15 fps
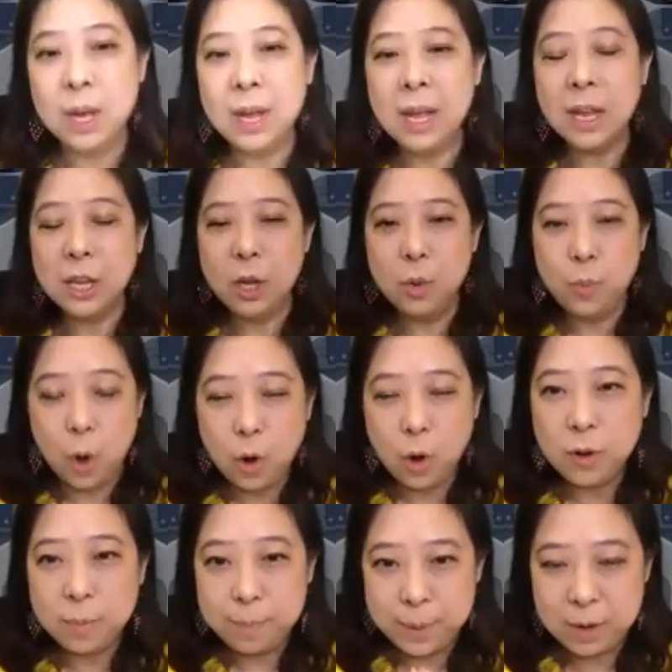you won't
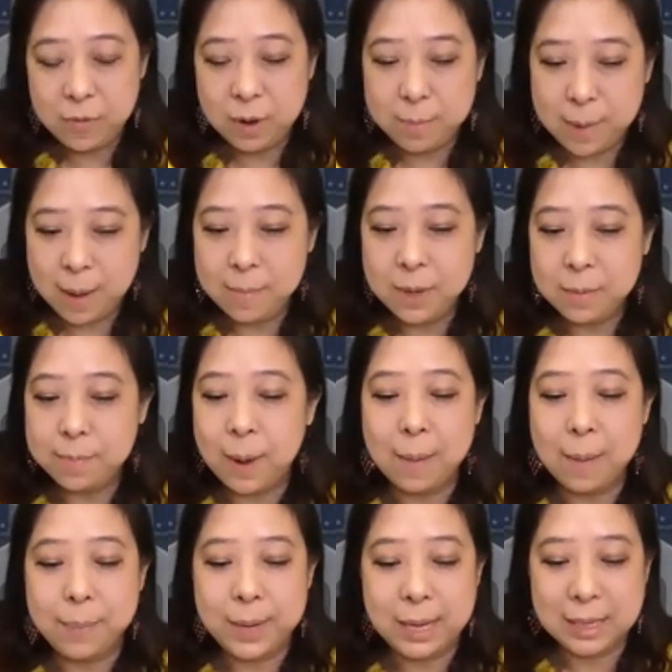be remembered by
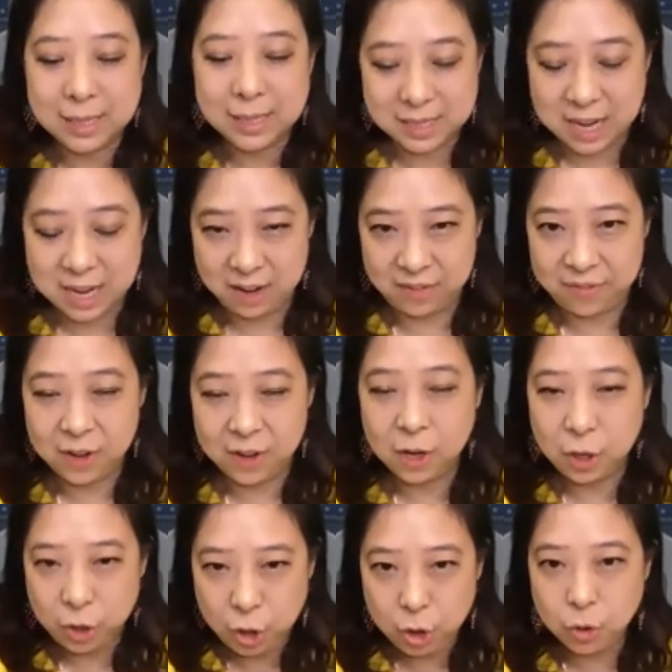being safe.
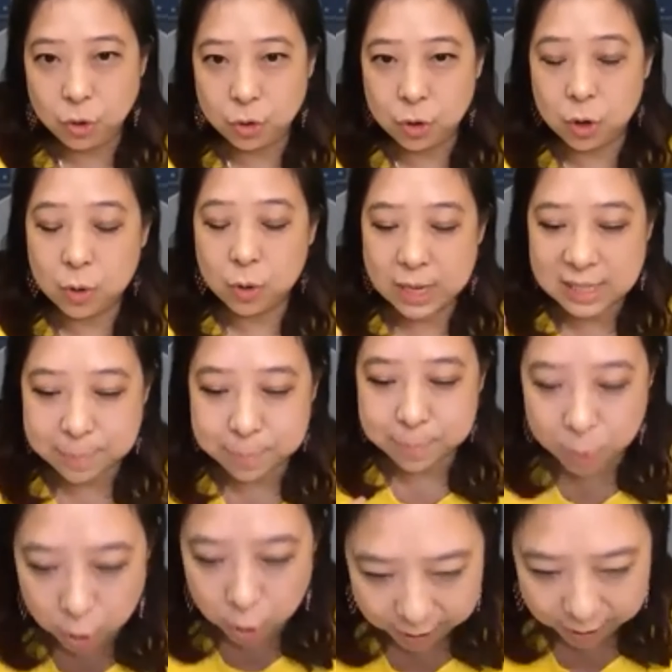Neutral is
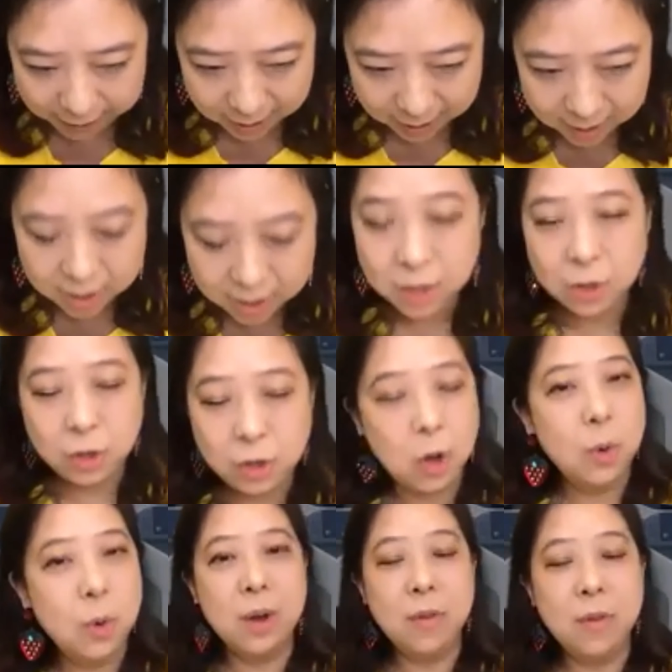boring. No
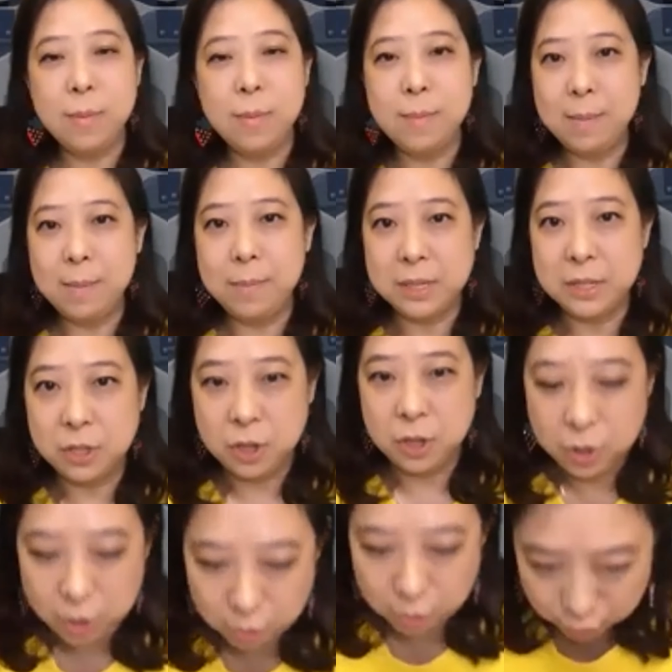one remembers
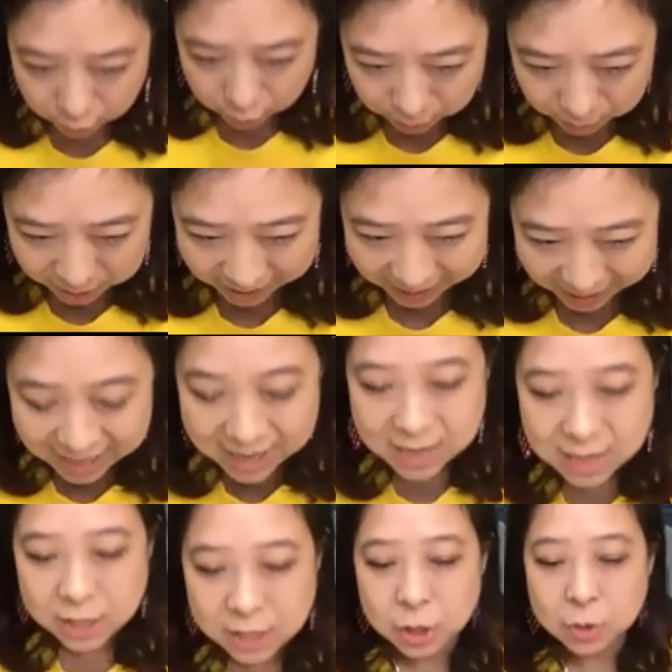neutral, okay?
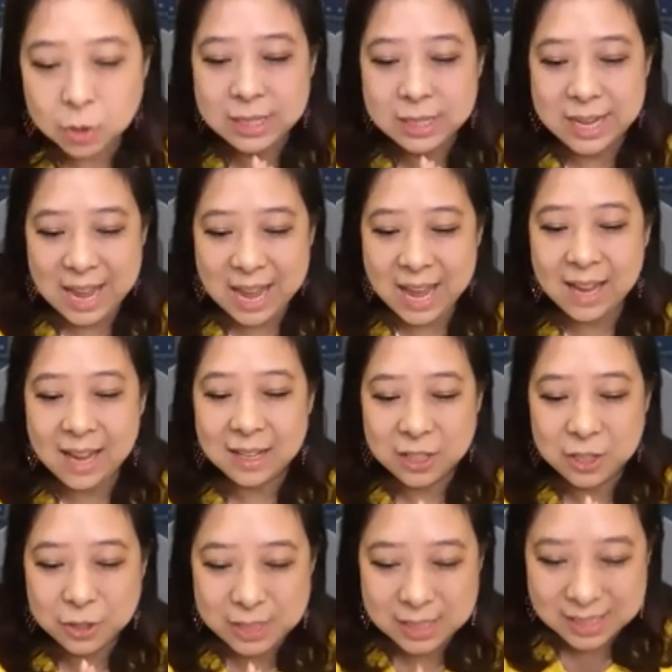So dare to
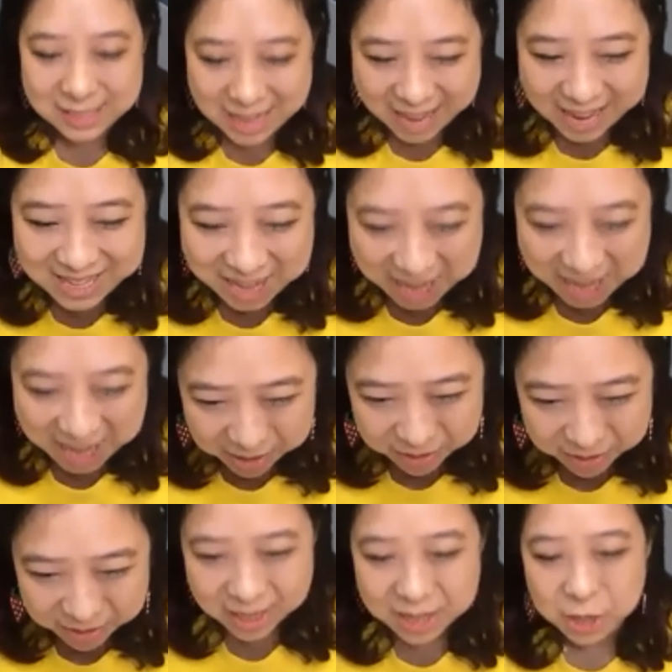stand out.
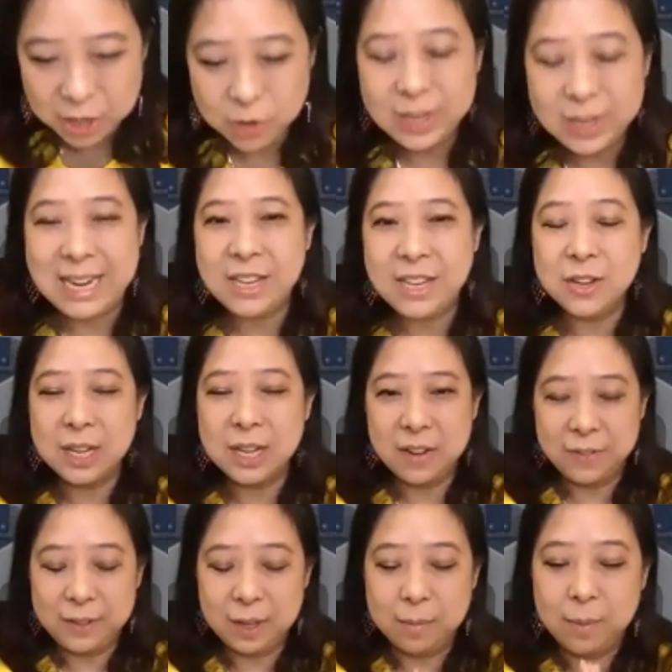You need to give
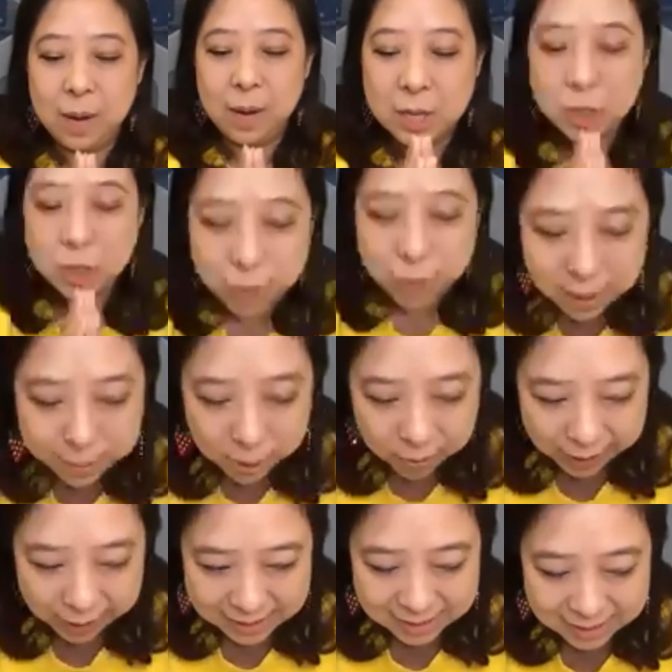them trigger
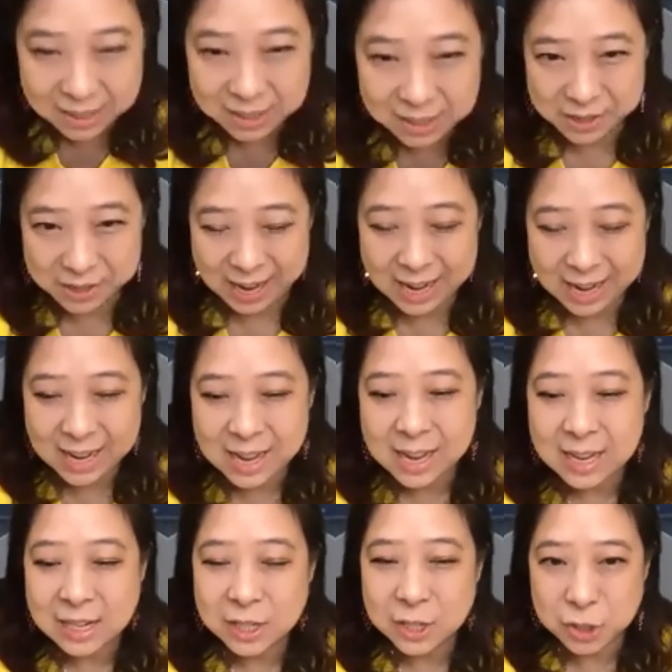points, okay?
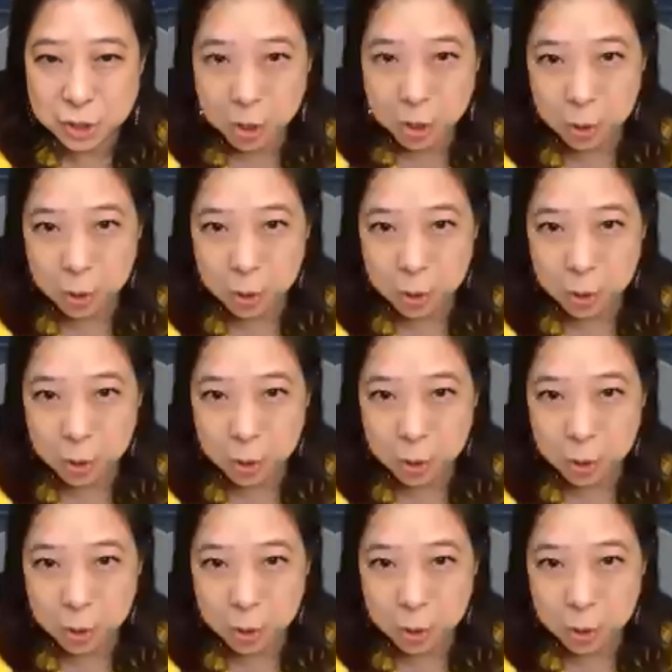So